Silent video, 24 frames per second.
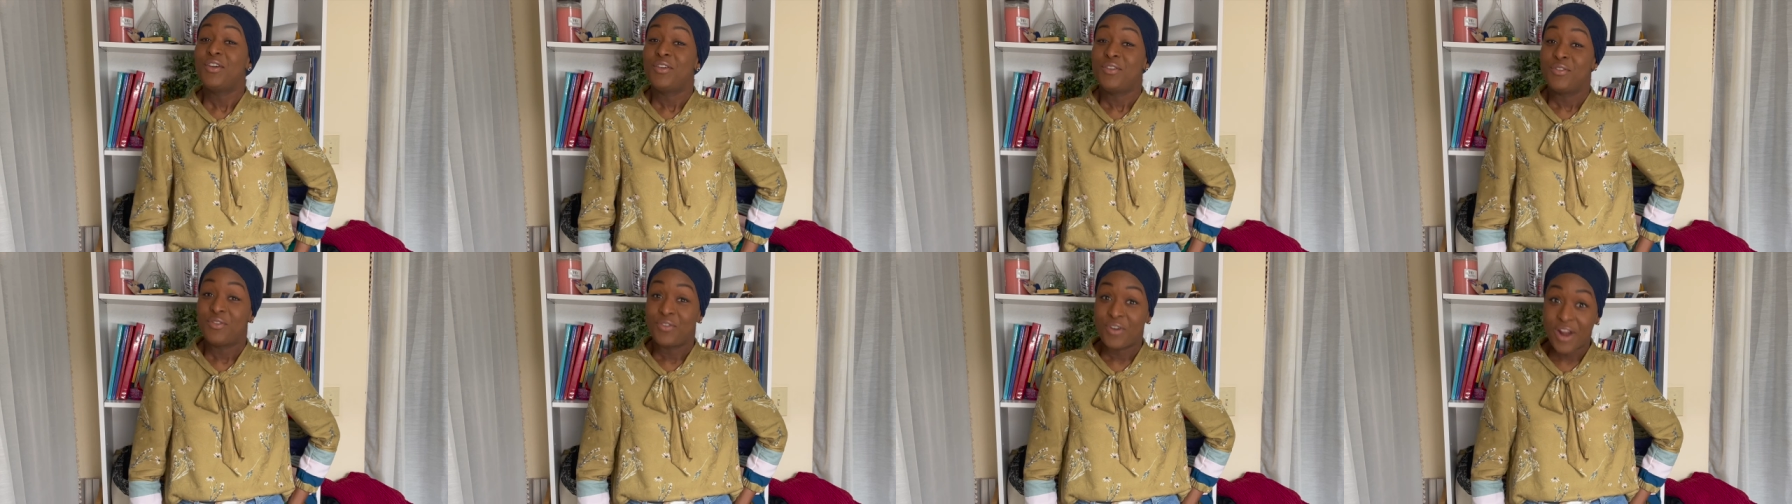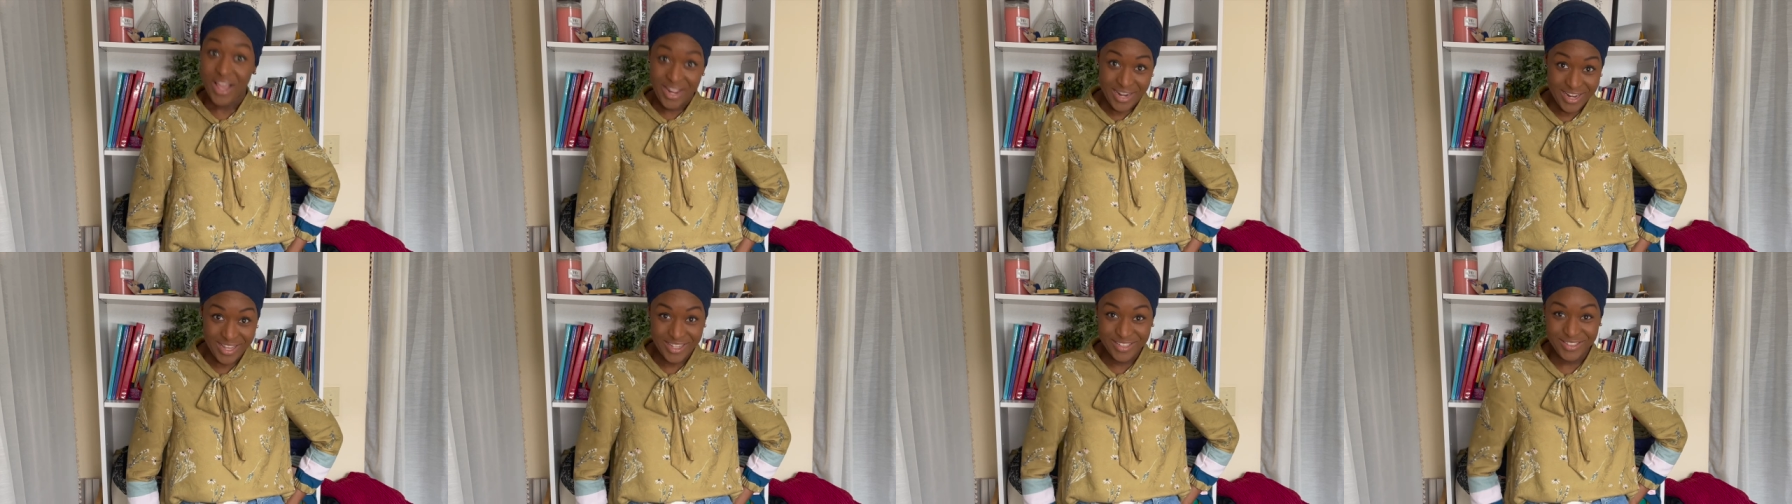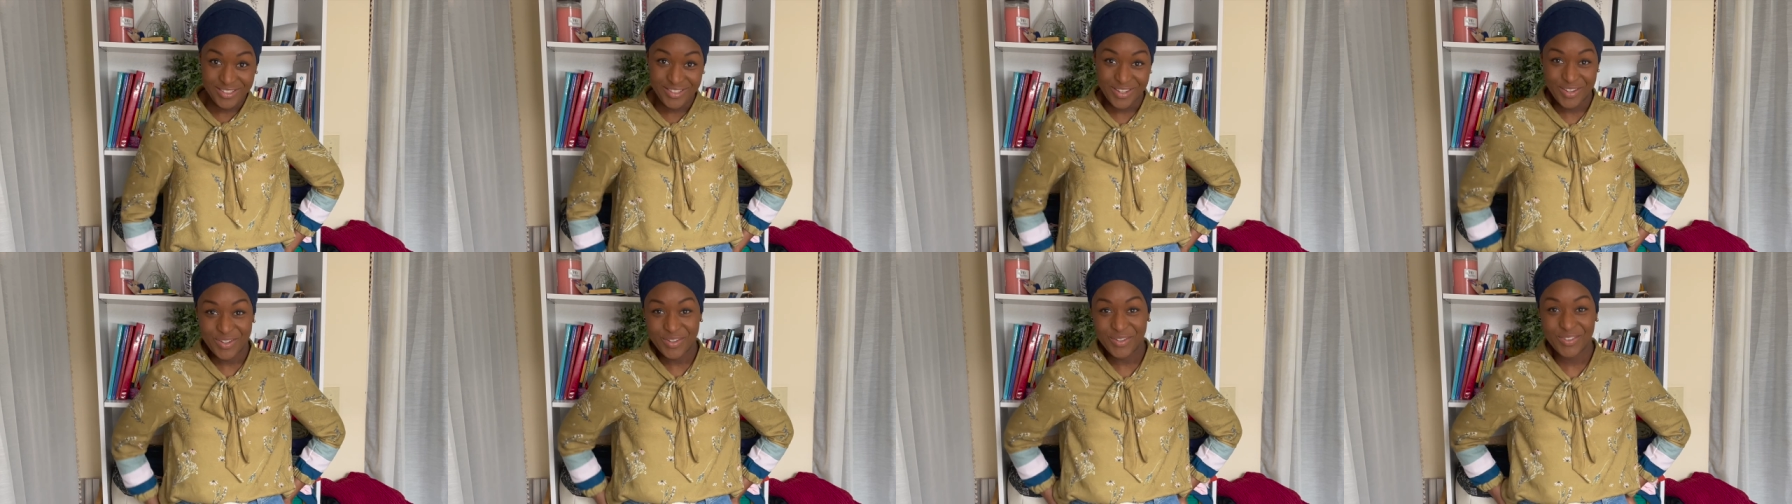Friday
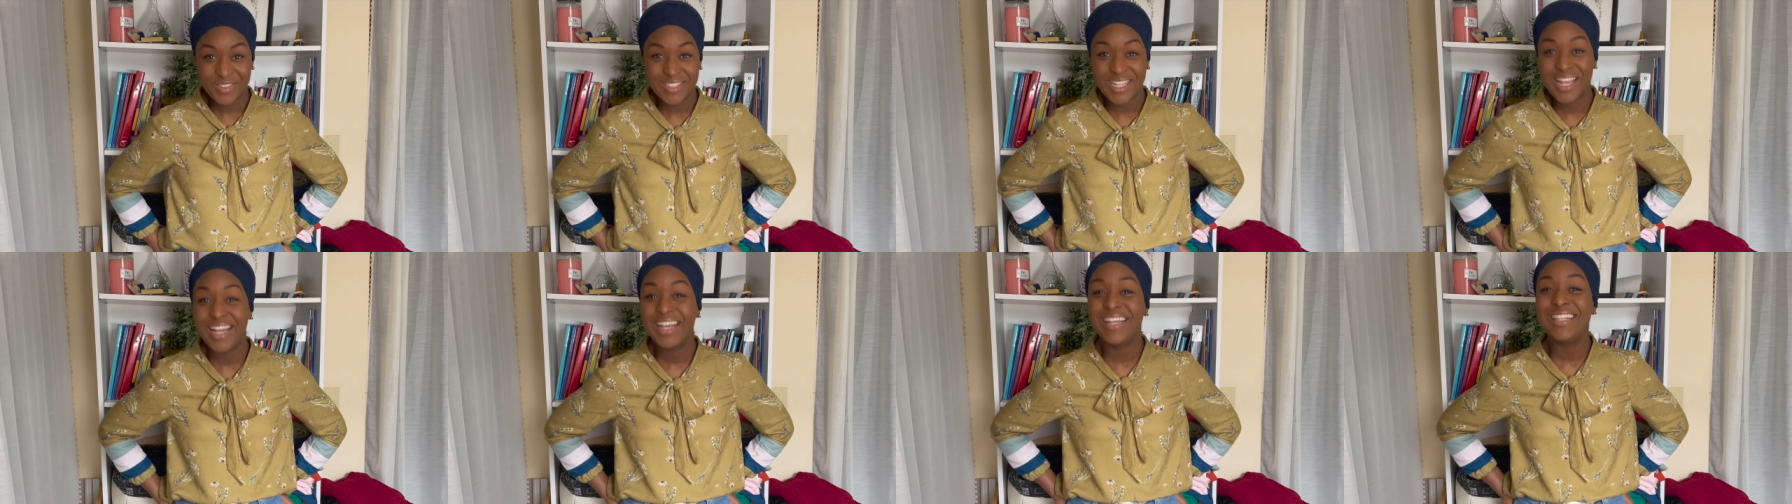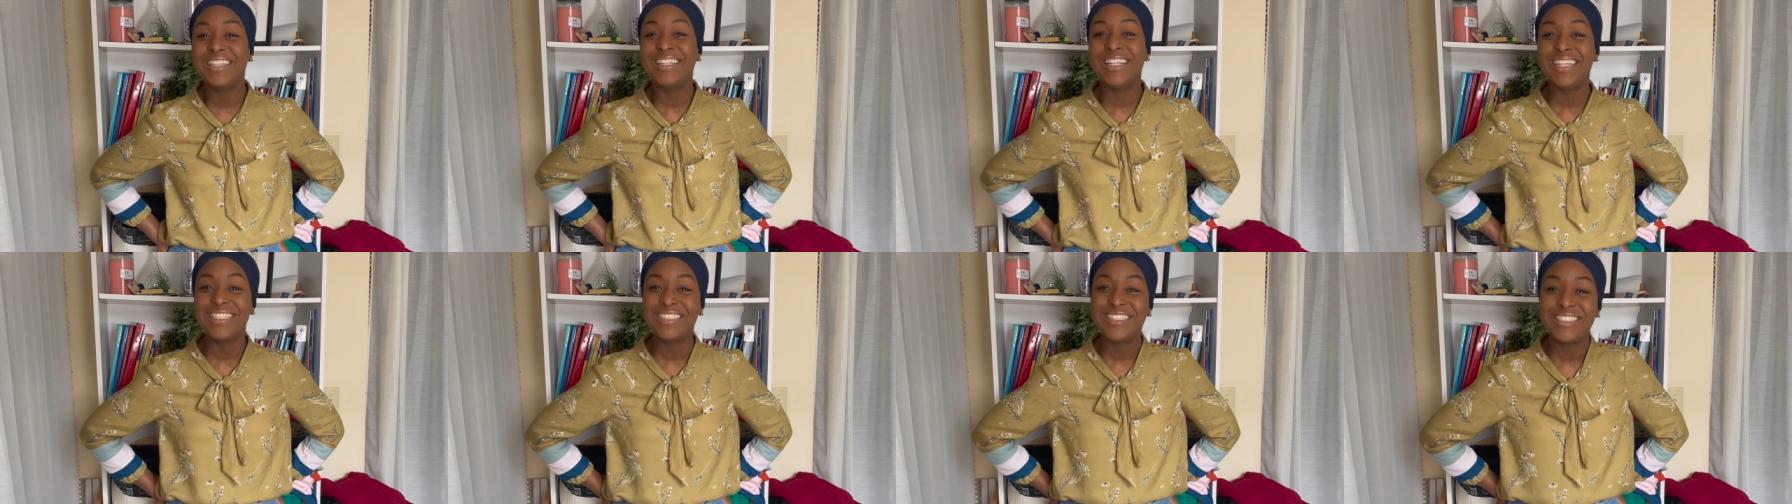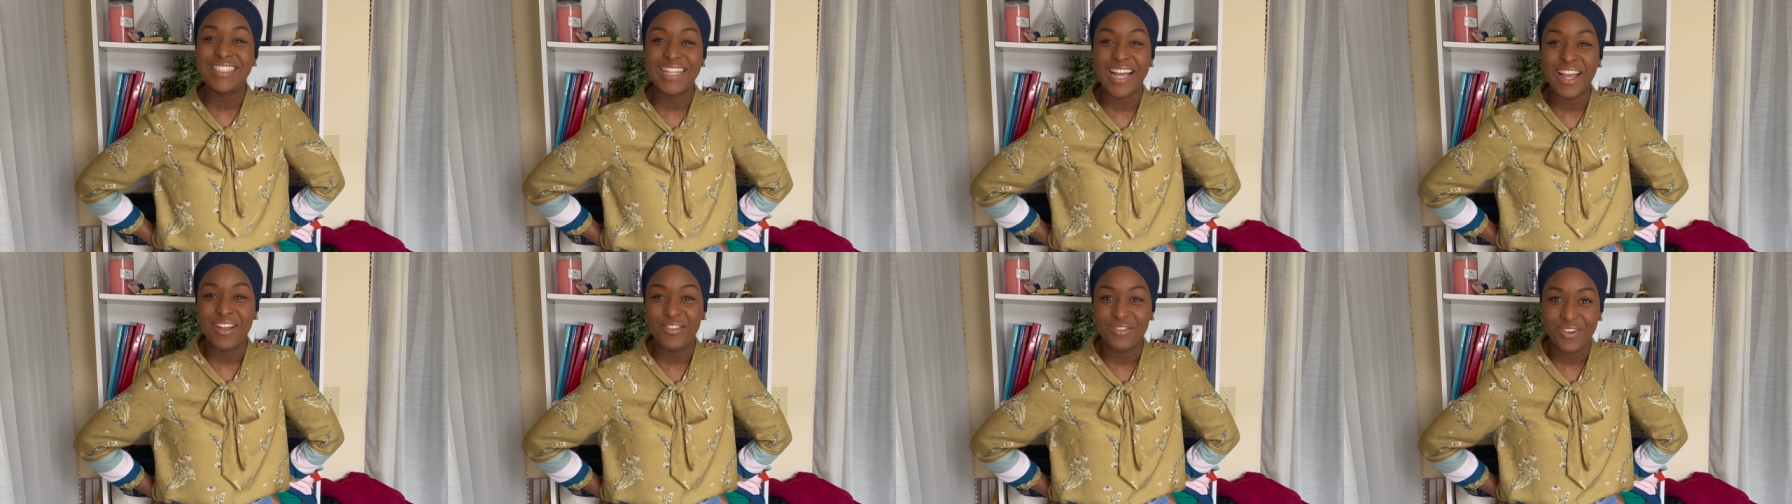Sews. Let's
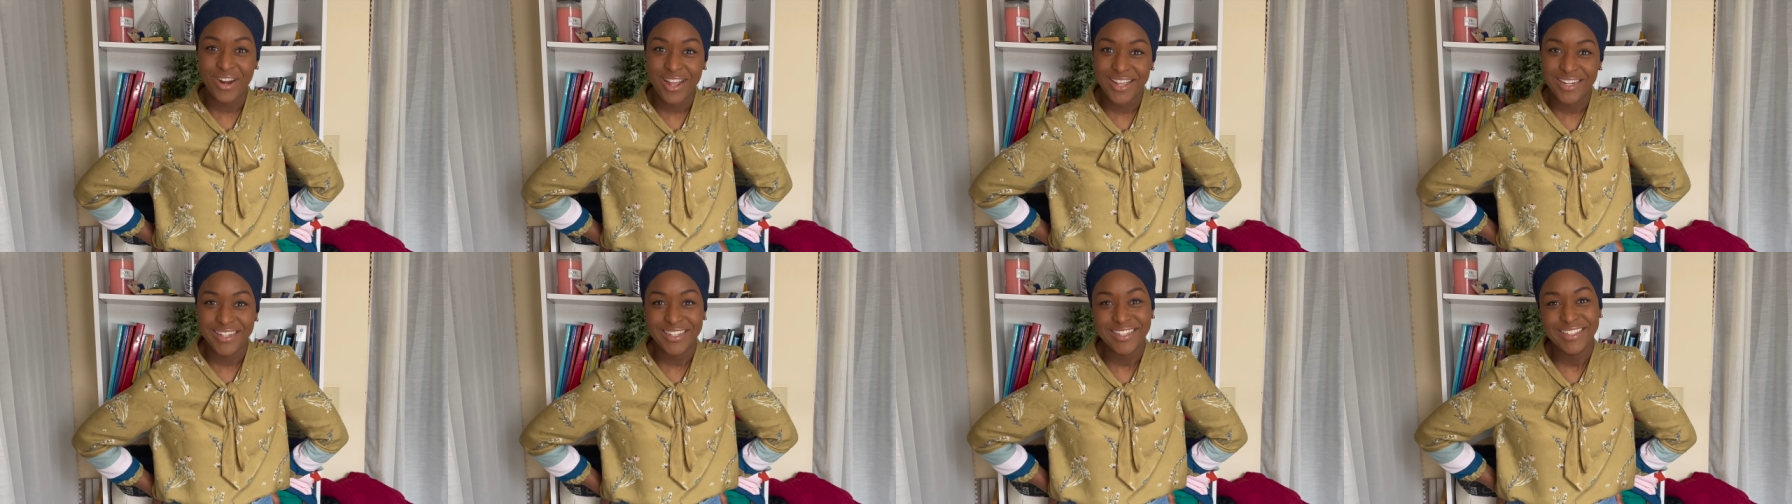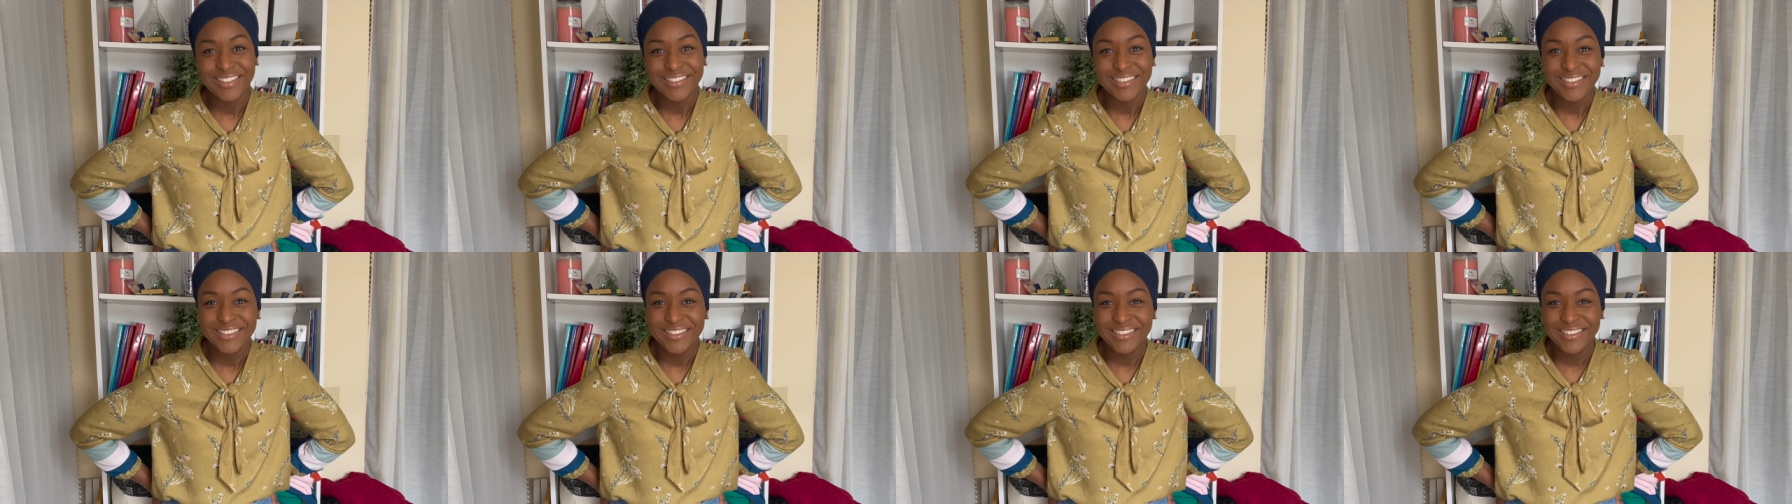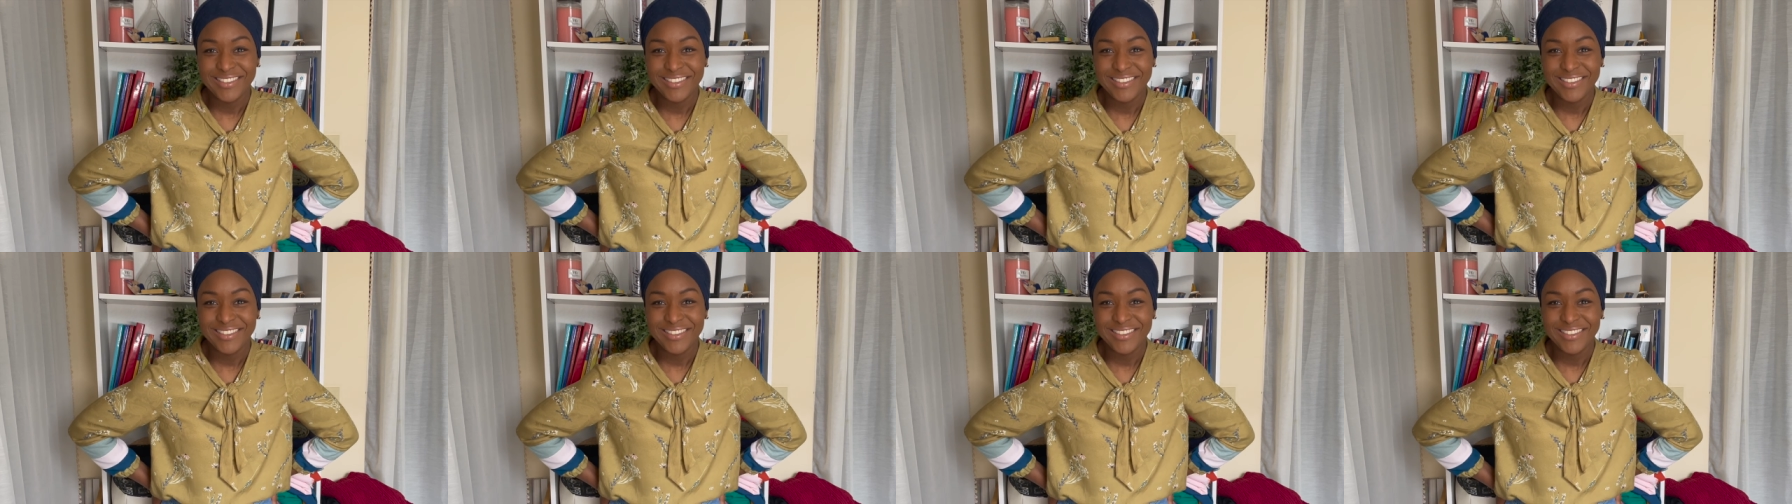dive right in.